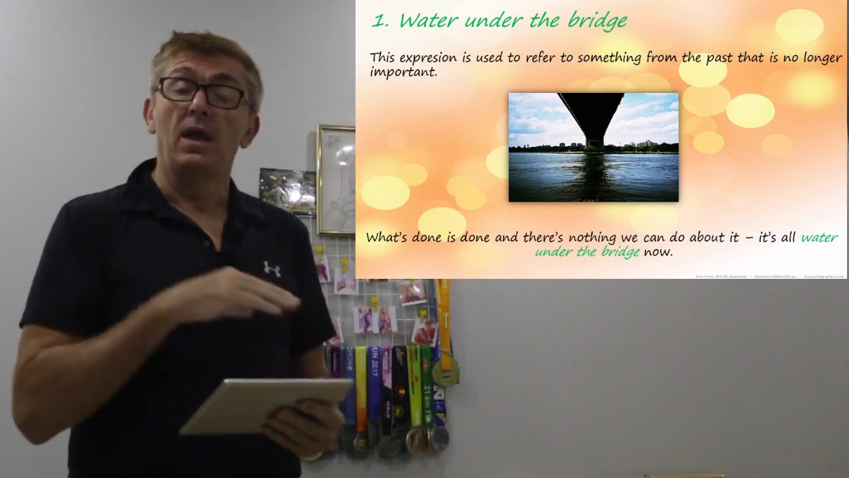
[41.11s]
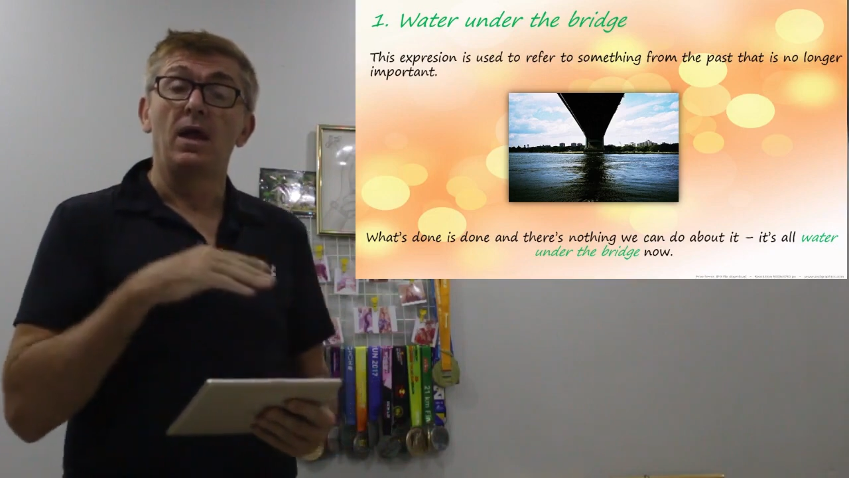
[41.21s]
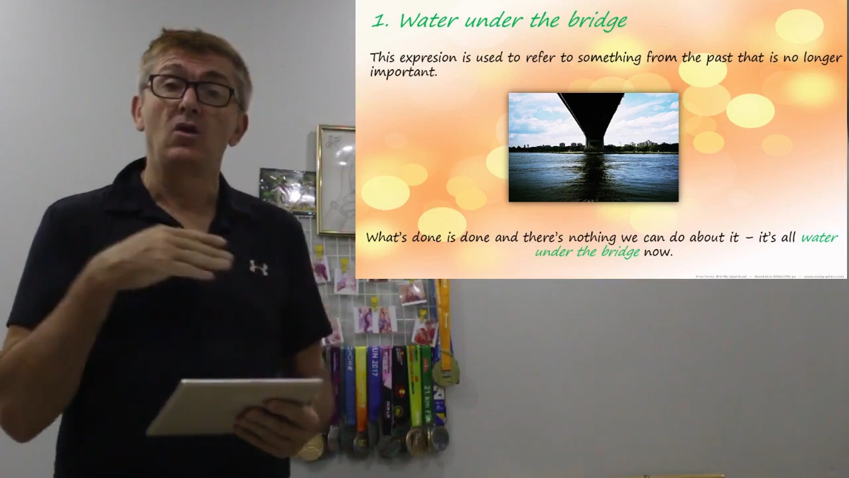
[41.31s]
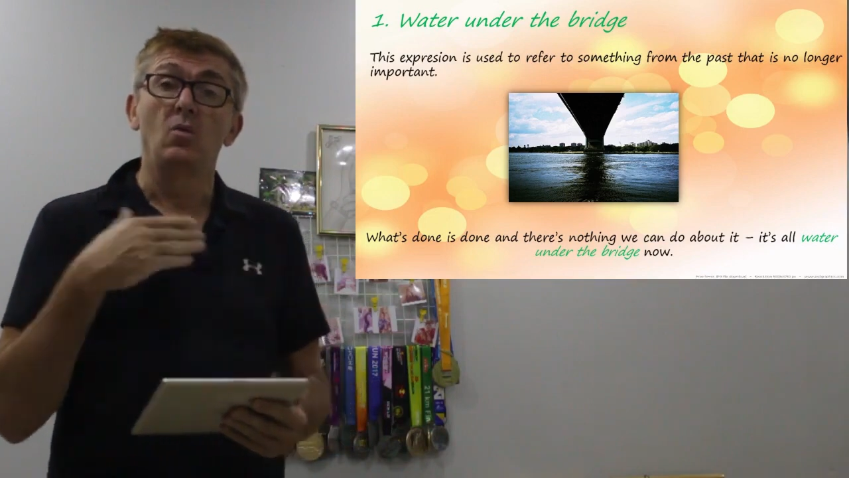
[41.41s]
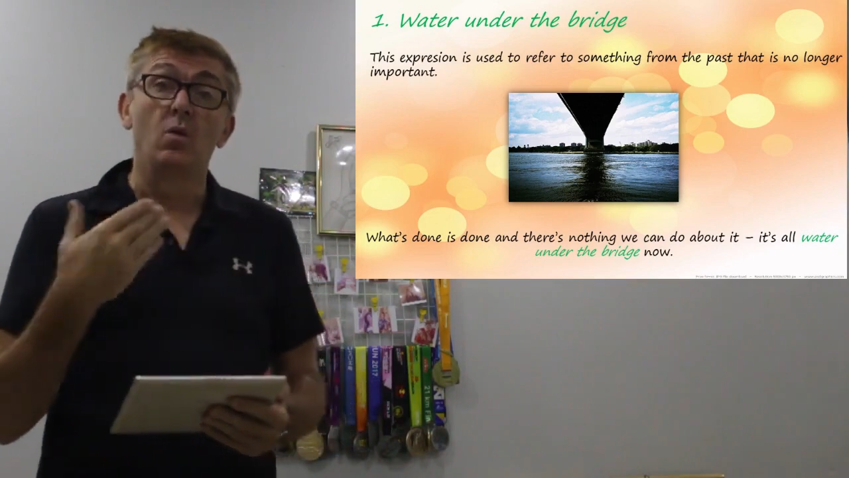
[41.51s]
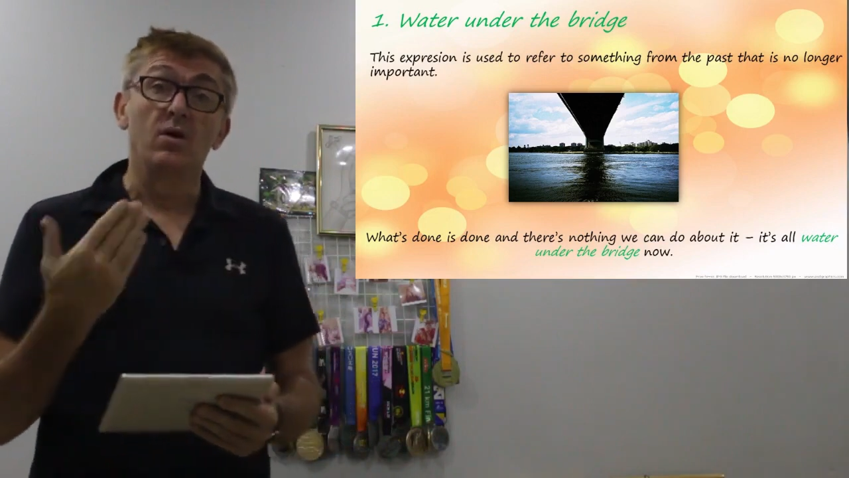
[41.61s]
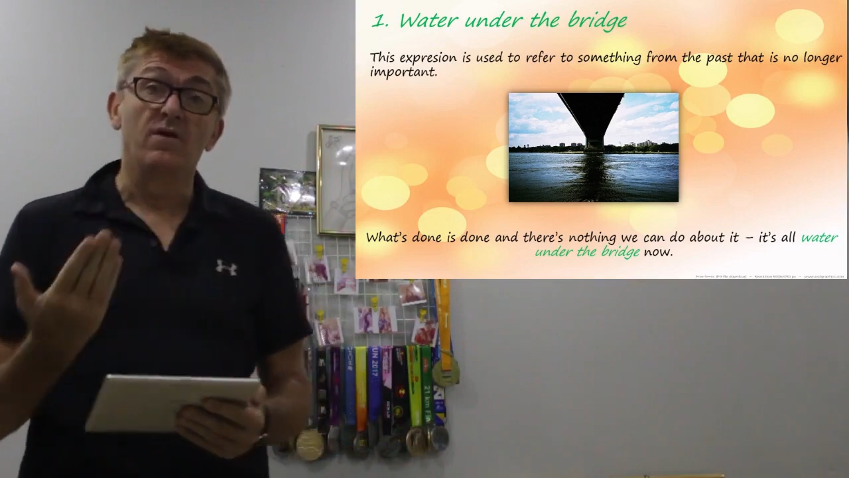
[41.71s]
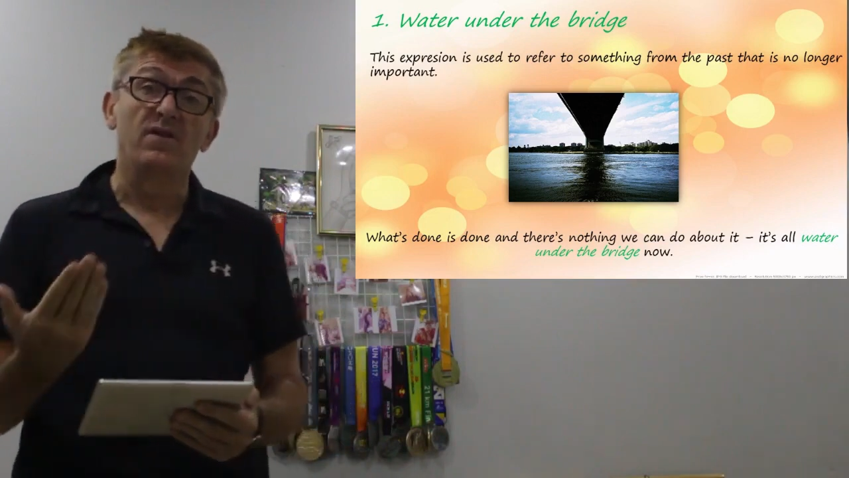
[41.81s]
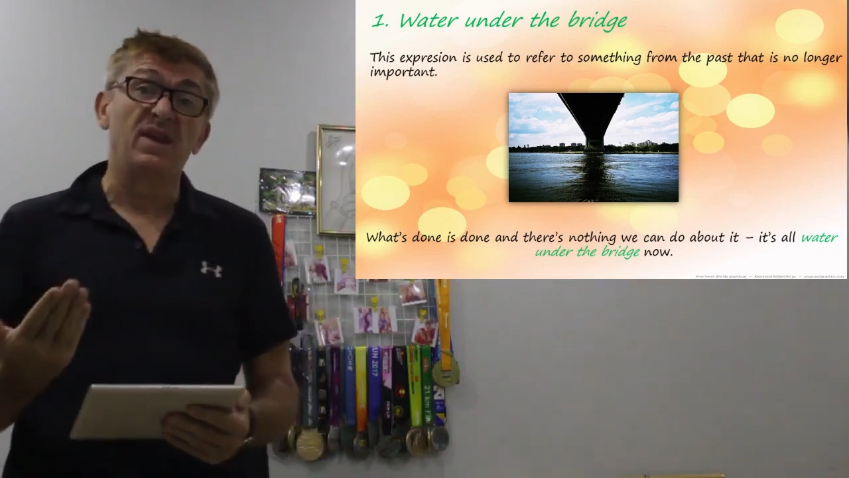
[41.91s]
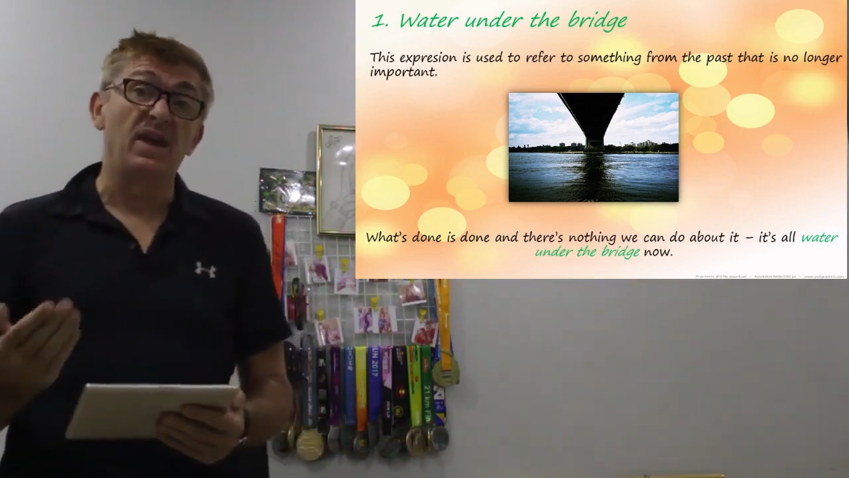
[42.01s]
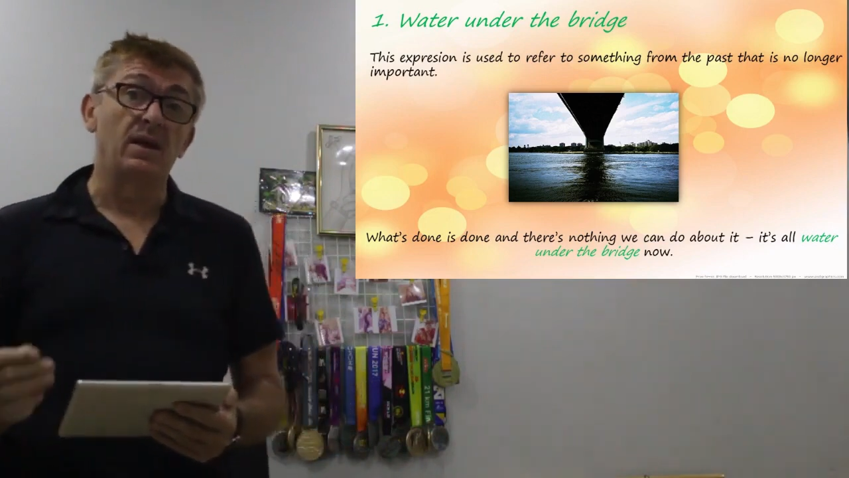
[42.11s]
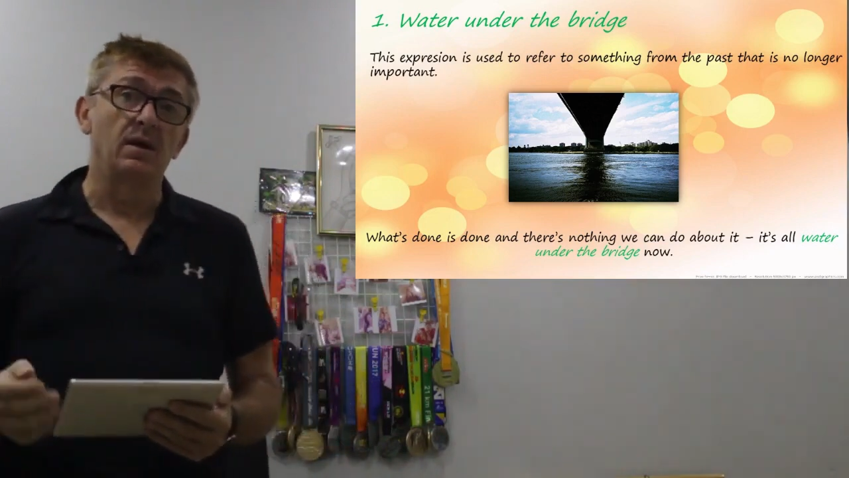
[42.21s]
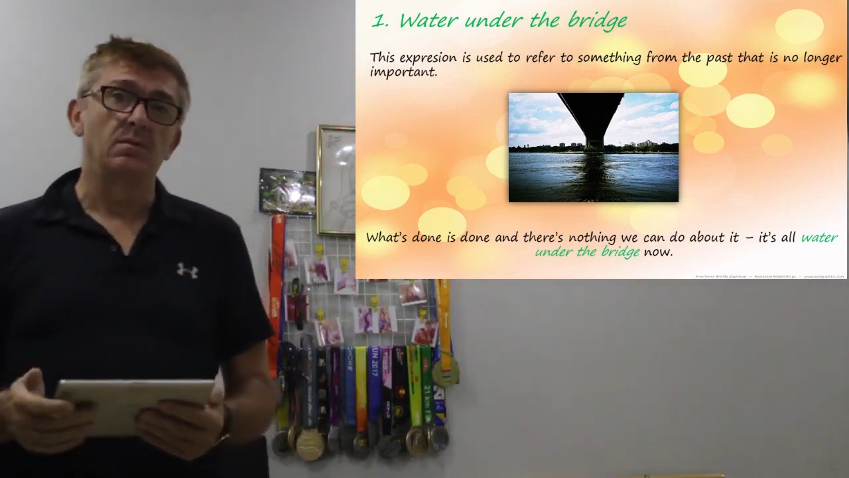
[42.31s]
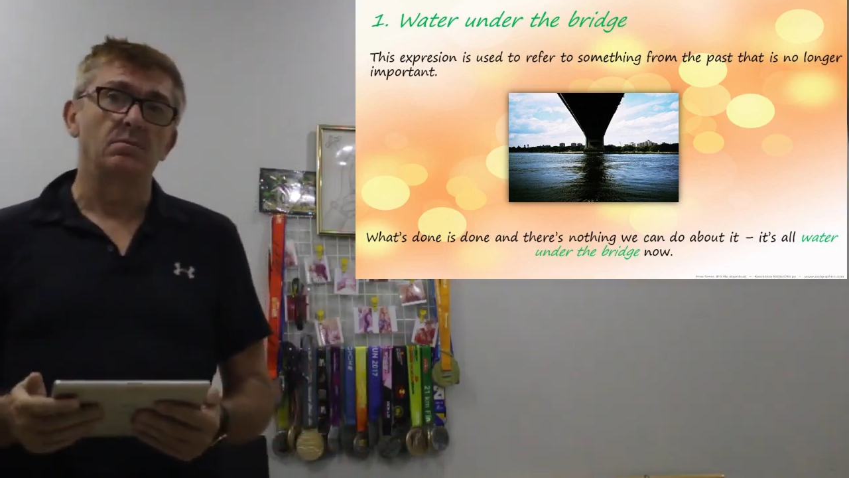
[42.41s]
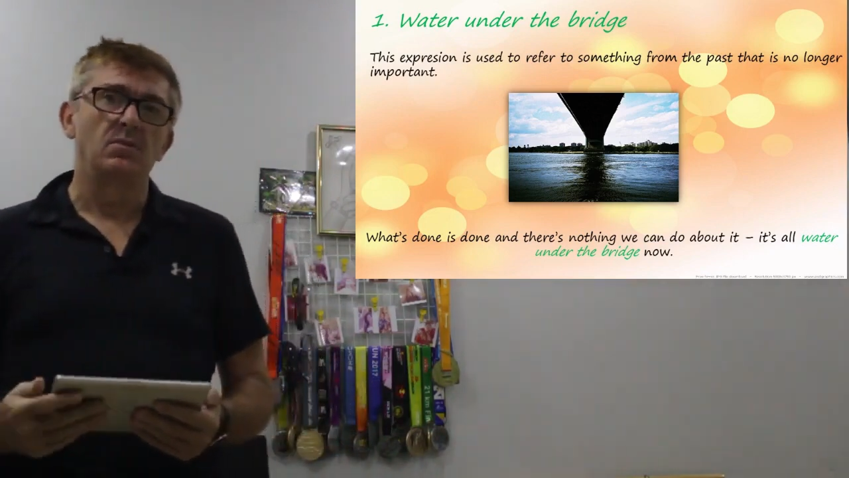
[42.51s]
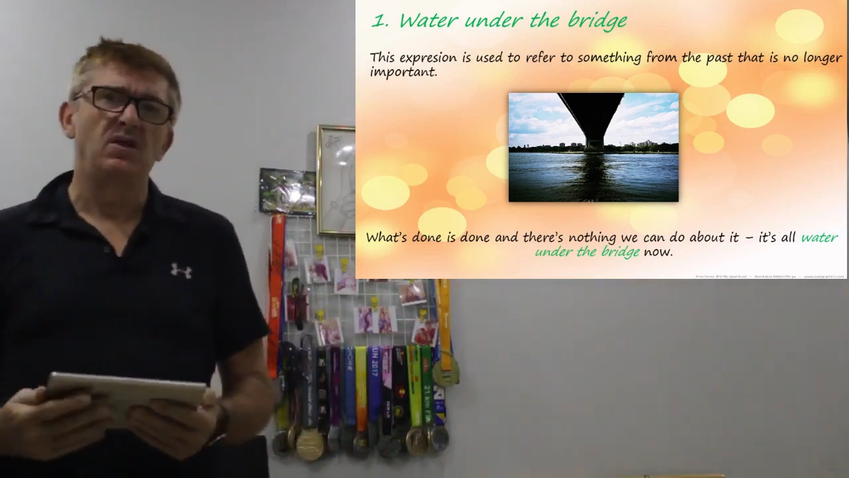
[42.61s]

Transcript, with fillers: and you want to forget it,